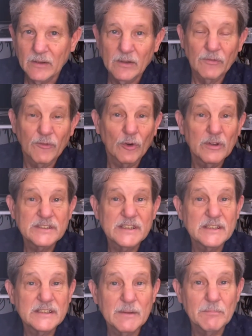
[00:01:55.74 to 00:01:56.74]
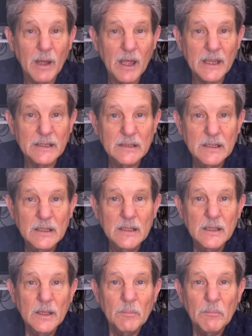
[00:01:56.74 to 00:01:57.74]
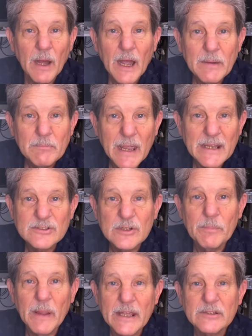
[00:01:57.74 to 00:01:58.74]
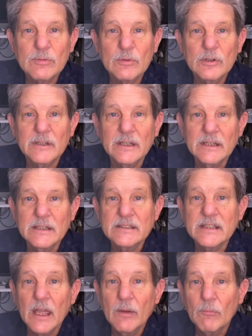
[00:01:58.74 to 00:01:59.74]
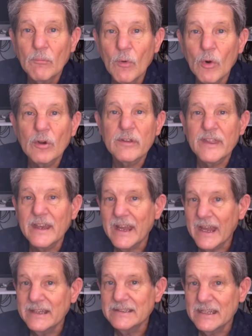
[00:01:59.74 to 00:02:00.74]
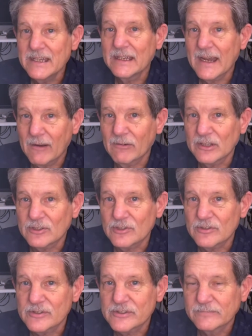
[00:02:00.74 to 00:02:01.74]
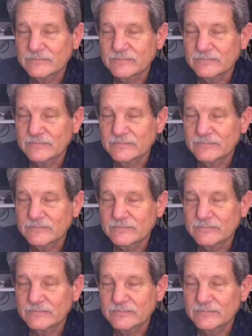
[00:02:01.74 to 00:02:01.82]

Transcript: For instance, in mine, my master password is more than 18 characters.